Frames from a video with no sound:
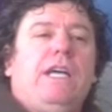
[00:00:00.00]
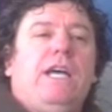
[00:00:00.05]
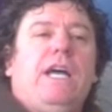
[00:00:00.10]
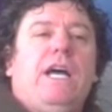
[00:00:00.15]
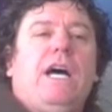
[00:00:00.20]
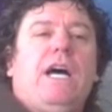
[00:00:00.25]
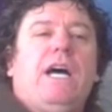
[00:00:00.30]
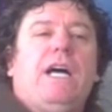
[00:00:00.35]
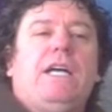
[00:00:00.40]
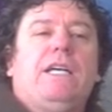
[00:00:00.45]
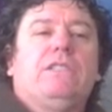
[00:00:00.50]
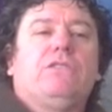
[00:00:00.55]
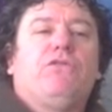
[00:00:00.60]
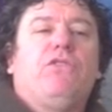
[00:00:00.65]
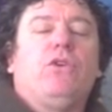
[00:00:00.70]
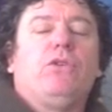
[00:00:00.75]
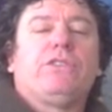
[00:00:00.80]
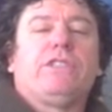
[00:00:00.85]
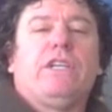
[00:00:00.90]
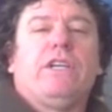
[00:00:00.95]
As
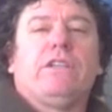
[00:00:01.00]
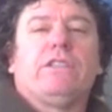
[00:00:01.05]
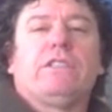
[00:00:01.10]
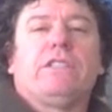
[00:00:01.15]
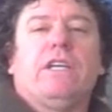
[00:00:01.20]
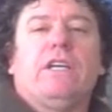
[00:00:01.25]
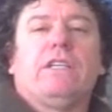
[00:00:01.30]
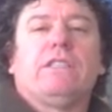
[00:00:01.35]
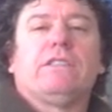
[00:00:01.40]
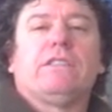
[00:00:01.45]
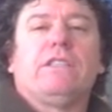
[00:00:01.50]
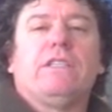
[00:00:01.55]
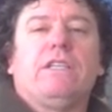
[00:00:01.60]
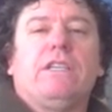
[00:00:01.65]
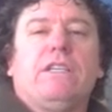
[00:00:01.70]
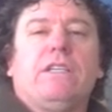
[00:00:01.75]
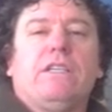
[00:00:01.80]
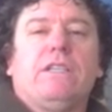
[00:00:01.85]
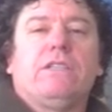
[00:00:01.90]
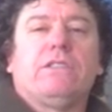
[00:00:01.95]
Voltaire says,
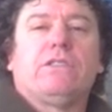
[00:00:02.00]
the